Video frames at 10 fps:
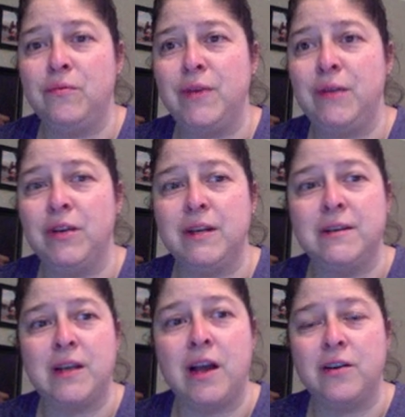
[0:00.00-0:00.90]
We would
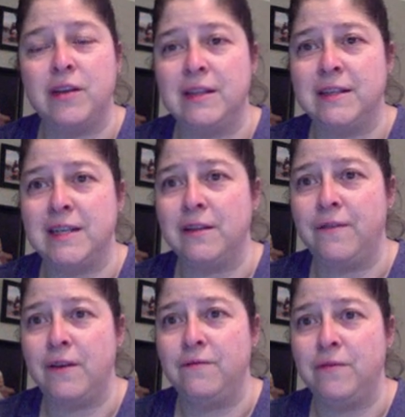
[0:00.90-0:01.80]
talk on the
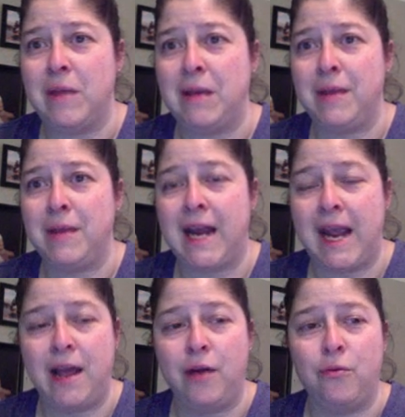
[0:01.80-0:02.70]
telephone for maybe an
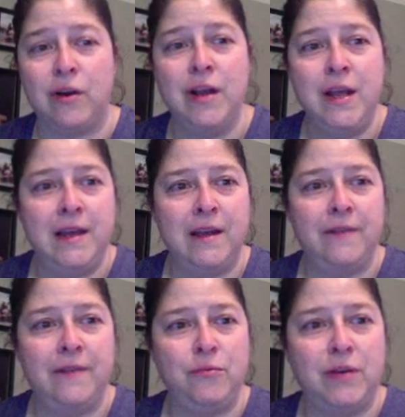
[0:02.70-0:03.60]
hour if
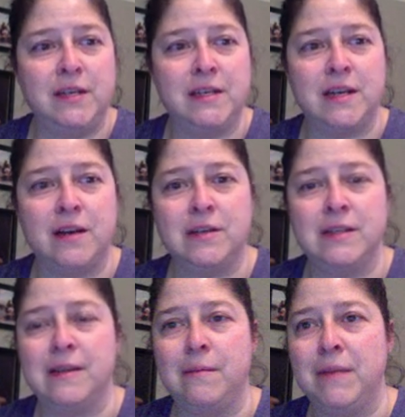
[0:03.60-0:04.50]
you wanted to talk to
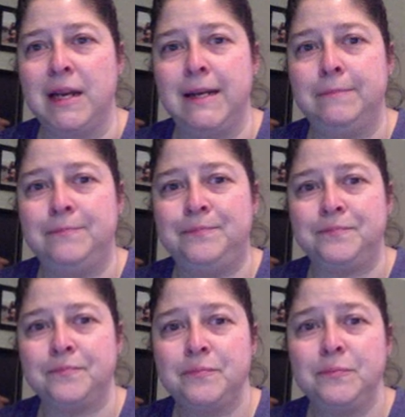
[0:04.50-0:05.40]
somebody.
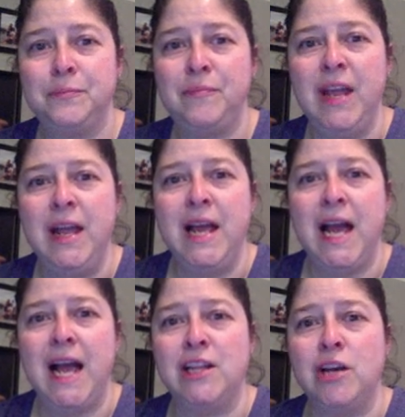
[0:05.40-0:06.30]

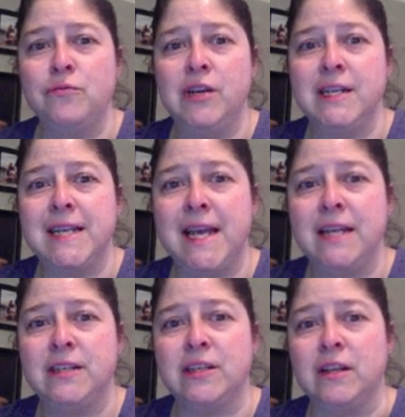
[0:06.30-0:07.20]
How long will it take
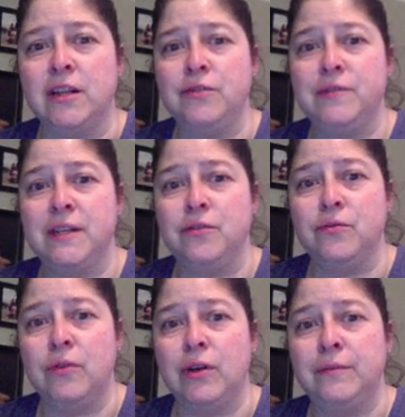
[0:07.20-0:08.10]
to close a
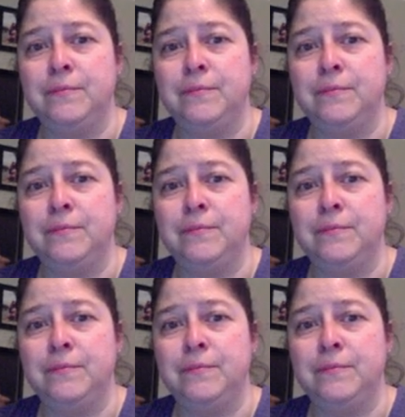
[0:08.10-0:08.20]
door?